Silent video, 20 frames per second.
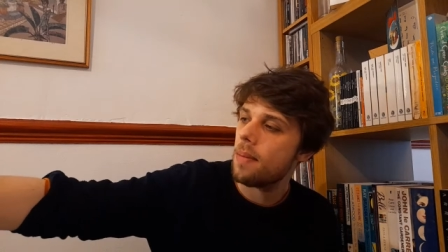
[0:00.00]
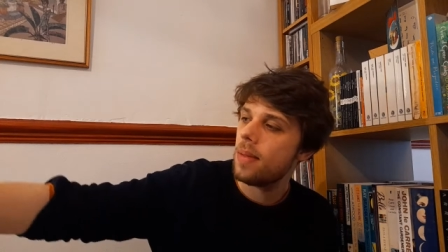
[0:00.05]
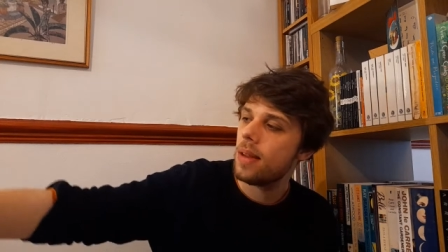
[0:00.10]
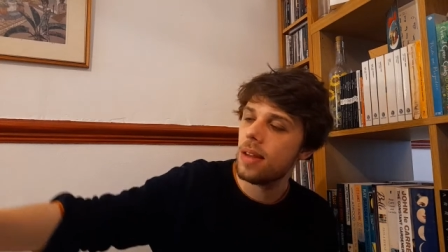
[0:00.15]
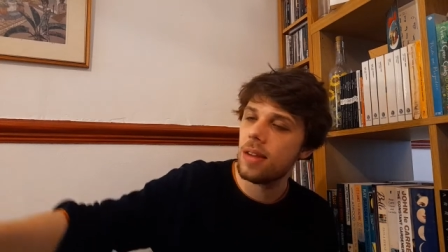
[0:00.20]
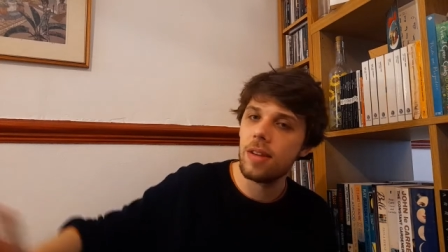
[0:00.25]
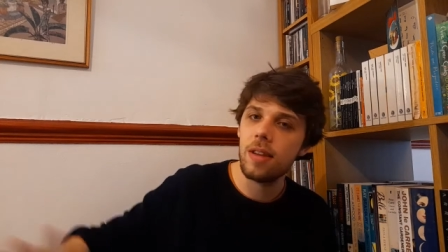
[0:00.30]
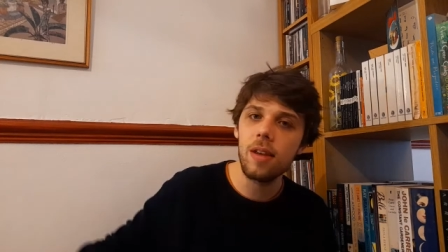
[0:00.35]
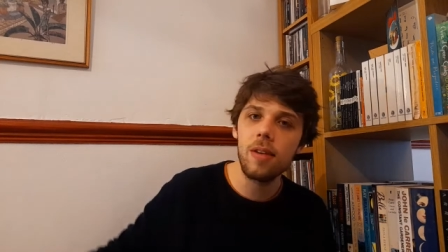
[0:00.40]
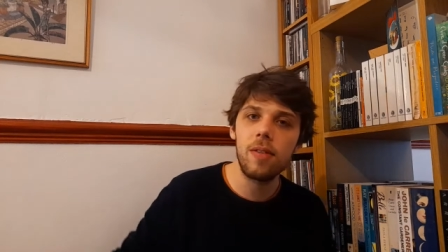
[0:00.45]

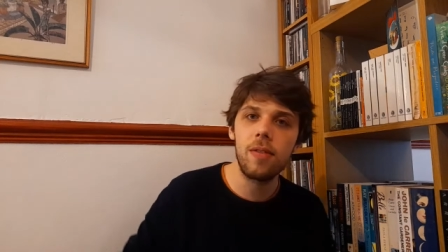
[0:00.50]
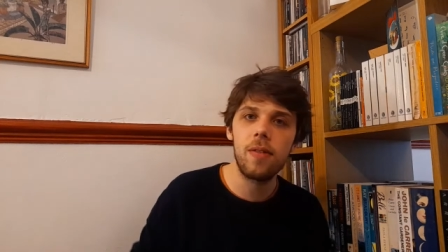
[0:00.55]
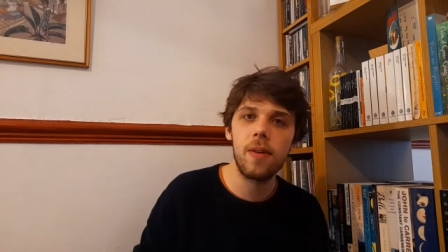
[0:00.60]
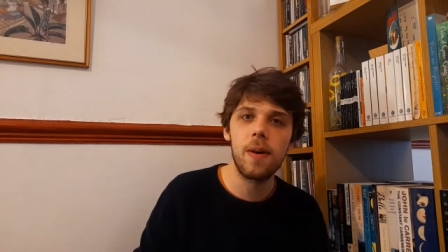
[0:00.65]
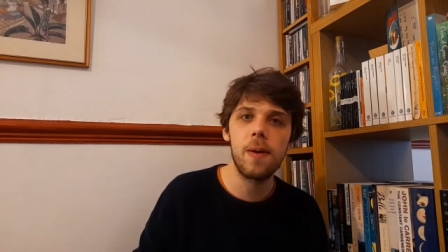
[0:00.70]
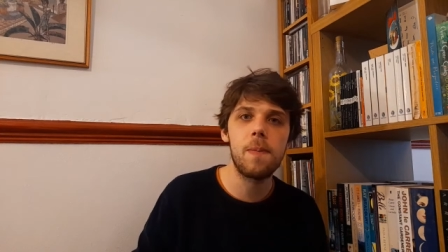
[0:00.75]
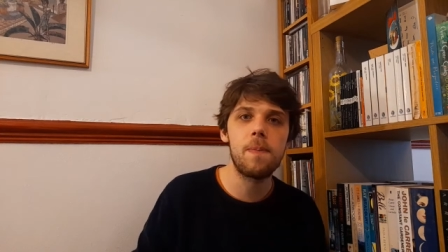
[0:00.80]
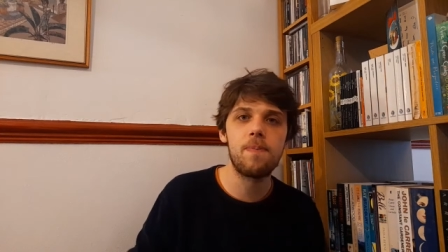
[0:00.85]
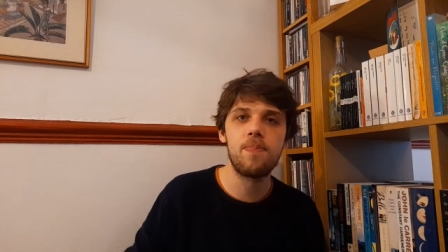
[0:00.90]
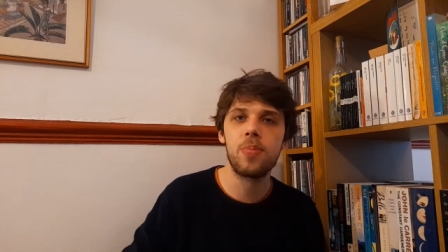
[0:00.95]
Still
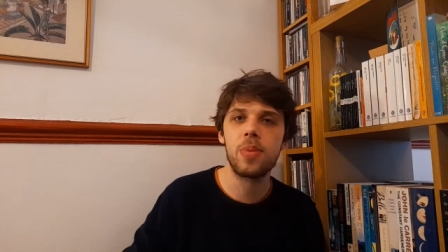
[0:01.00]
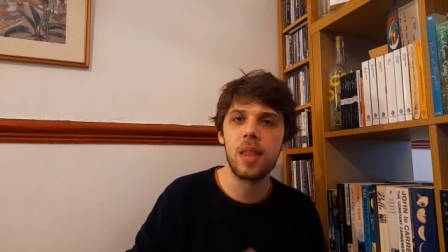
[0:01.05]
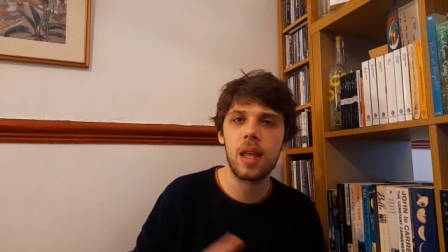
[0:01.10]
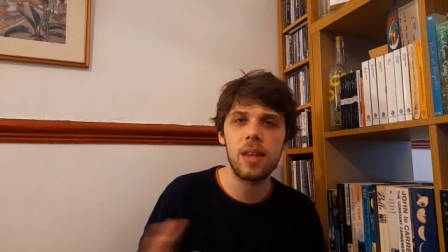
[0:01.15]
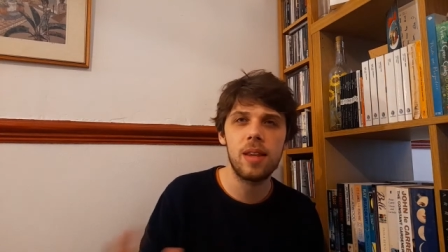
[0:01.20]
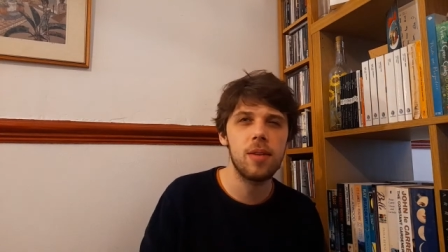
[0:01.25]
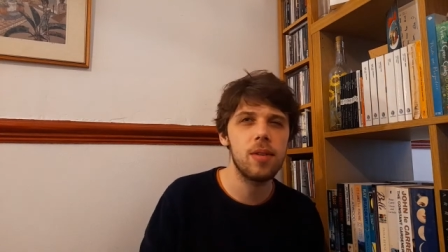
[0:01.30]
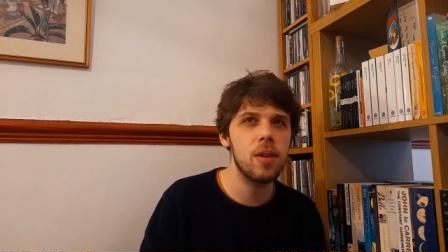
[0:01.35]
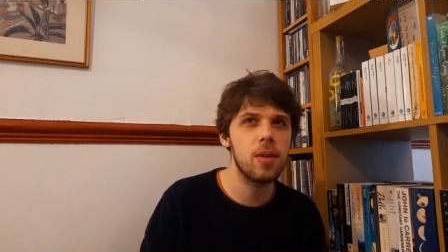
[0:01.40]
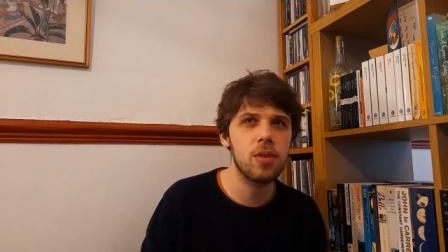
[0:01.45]
fun. And
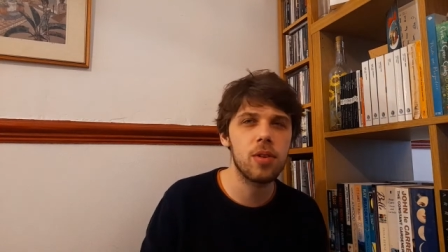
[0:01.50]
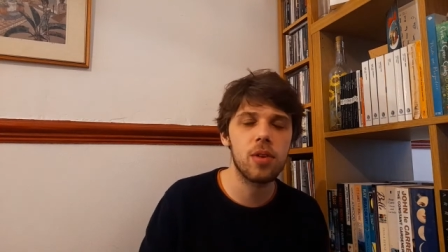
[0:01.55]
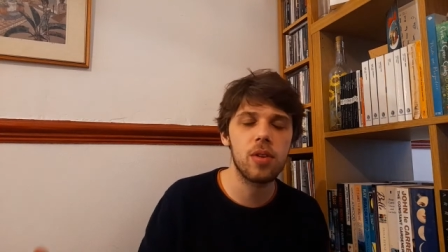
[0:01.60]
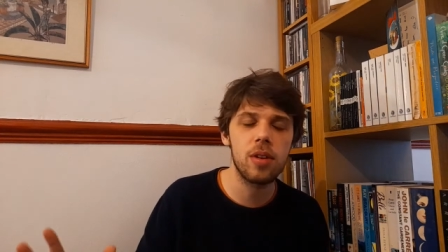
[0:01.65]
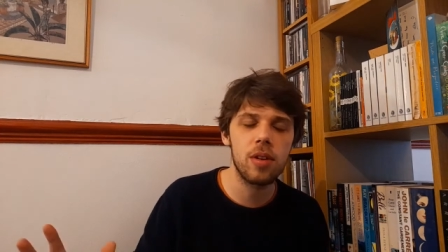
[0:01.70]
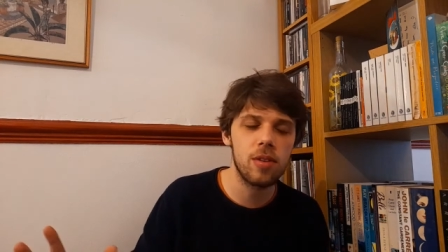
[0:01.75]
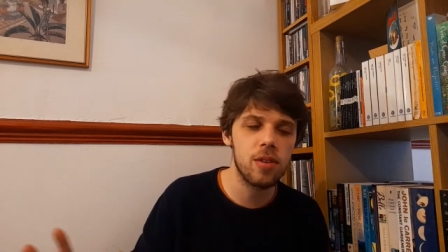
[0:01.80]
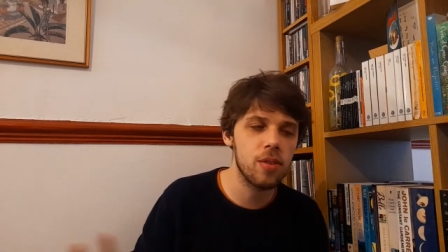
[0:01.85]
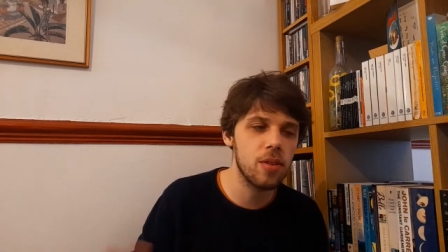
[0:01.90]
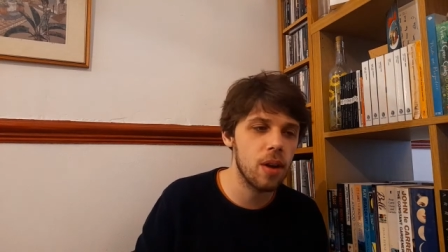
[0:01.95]

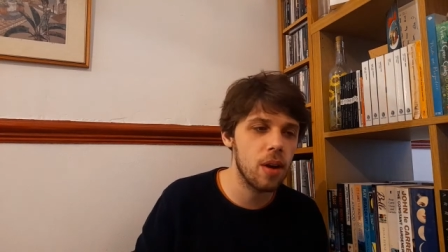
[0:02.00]
there's